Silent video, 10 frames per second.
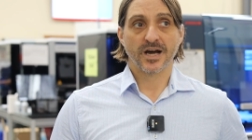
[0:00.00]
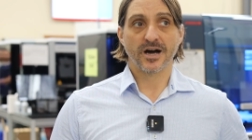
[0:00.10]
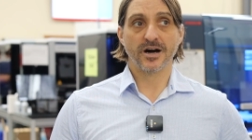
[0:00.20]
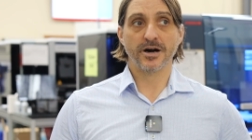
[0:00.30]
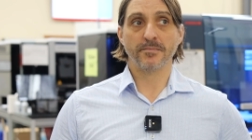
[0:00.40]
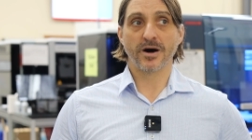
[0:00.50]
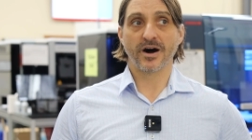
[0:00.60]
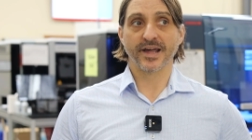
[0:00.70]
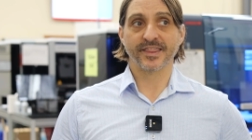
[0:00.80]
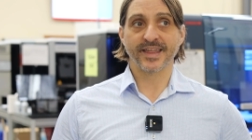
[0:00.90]

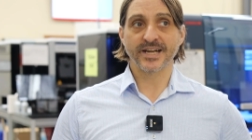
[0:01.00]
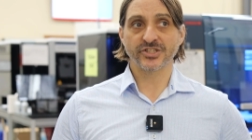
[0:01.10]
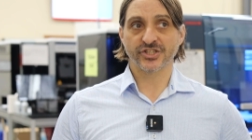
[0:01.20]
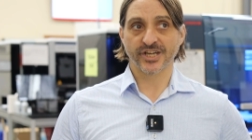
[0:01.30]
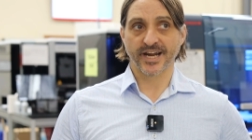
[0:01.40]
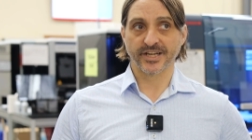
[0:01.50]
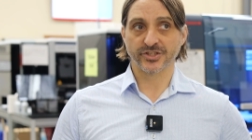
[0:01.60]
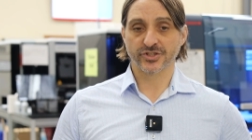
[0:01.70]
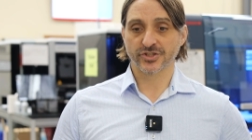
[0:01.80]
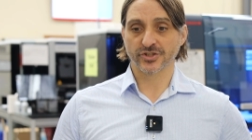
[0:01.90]
I then
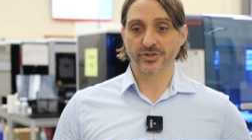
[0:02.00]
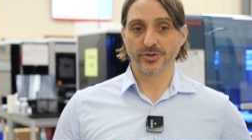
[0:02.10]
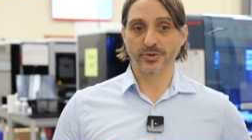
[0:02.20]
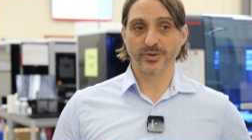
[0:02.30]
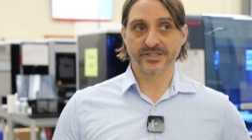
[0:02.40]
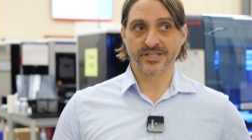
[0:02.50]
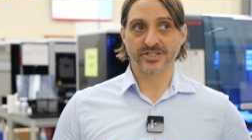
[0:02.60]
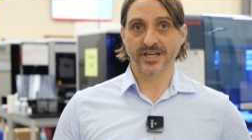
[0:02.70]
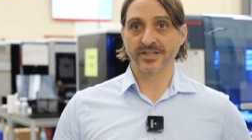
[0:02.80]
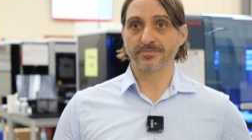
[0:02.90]
changed to
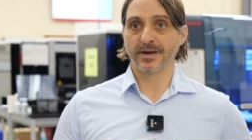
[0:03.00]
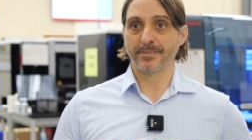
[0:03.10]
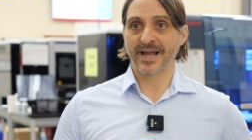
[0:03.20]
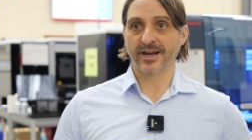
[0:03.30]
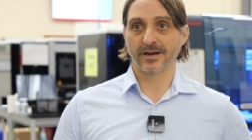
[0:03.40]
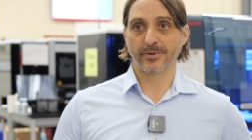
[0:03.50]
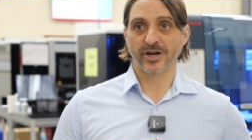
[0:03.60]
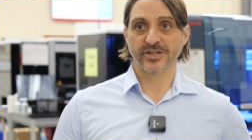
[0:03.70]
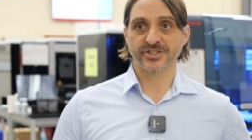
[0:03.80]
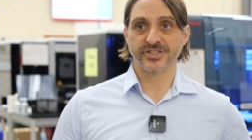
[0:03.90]
essentially molecular
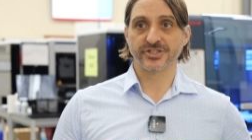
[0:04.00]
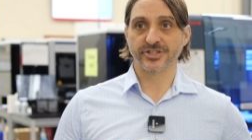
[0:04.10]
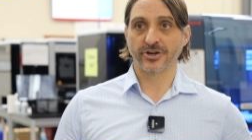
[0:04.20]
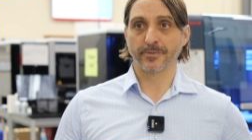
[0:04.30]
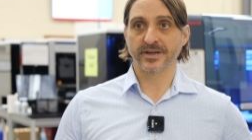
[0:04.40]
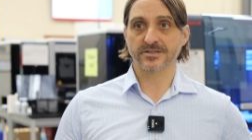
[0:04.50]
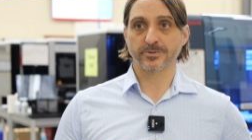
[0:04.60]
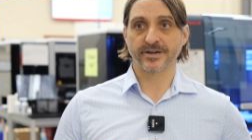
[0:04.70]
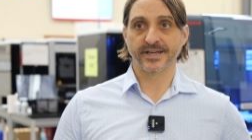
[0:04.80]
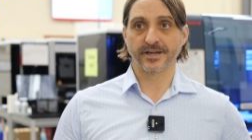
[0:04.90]
biology and genomics,
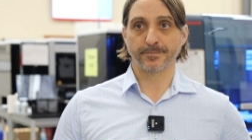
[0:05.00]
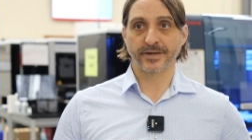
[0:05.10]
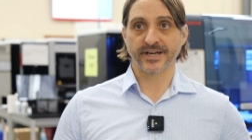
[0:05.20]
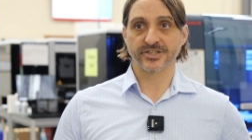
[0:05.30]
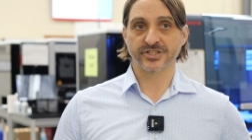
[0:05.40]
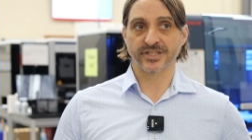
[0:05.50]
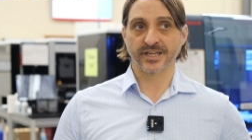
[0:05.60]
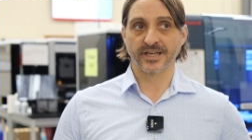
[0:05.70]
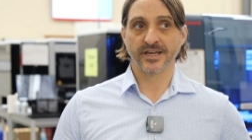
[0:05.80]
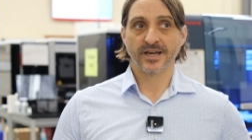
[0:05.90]
where I did a
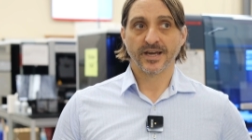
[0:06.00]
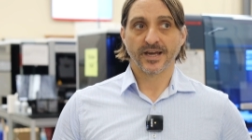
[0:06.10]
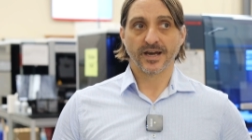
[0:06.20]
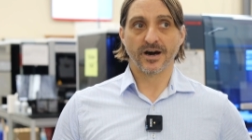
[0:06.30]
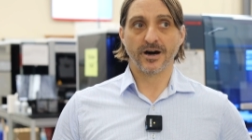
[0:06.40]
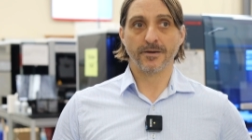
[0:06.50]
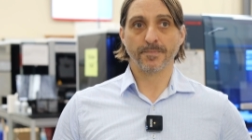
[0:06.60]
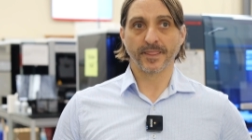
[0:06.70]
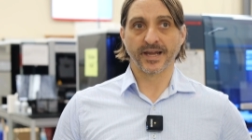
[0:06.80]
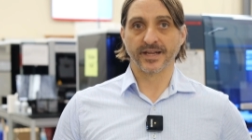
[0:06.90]
PhD
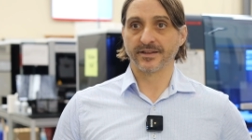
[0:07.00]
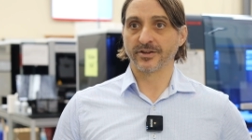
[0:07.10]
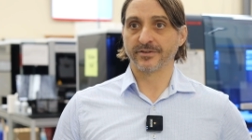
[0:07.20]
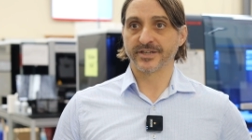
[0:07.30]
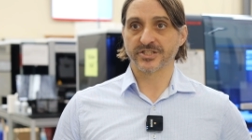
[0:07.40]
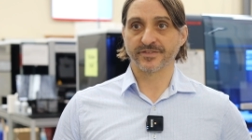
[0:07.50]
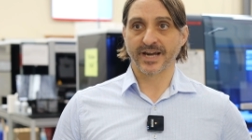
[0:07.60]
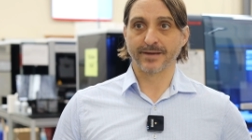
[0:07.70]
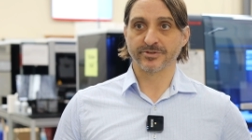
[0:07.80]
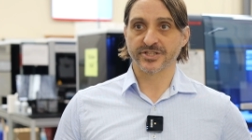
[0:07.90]
in the University of
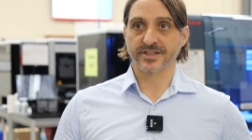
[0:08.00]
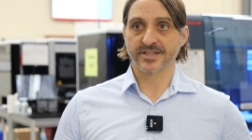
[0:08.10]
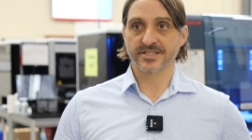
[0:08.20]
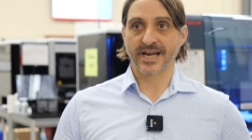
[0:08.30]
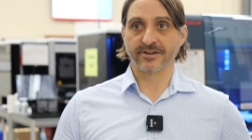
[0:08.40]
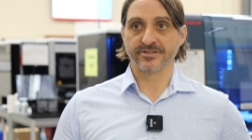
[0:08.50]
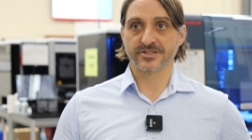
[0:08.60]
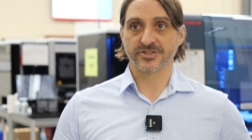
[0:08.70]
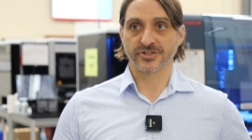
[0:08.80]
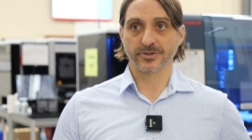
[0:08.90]
Cambridge and in the Sanger
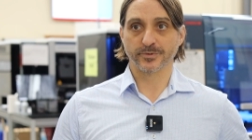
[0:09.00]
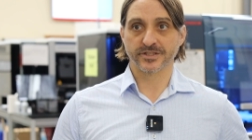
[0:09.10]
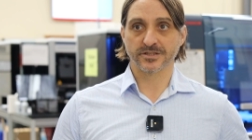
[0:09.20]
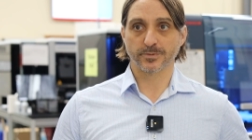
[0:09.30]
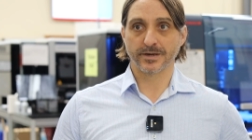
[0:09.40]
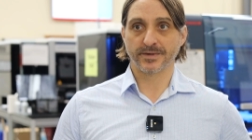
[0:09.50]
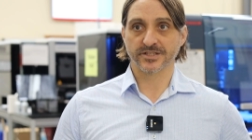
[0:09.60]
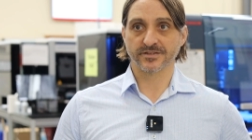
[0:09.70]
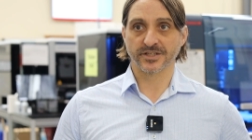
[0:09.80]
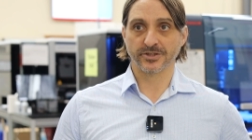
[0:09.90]
Institute, which is where
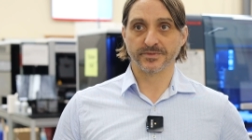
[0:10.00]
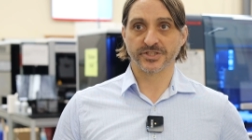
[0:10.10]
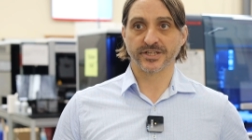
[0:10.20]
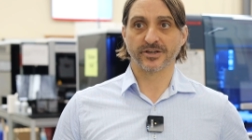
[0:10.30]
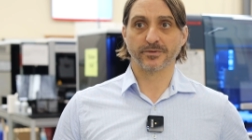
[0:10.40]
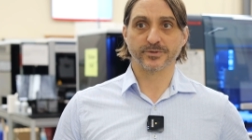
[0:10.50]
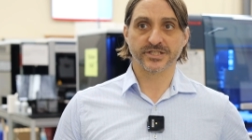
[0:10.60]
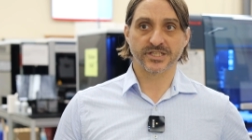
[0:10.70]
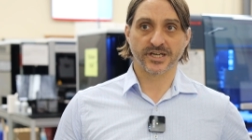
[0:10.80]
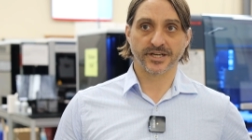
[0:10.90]
much of the human genome
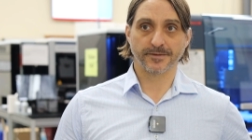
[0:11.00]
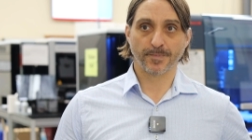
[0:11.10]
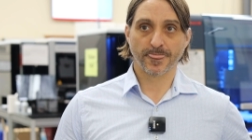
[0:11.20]
was done.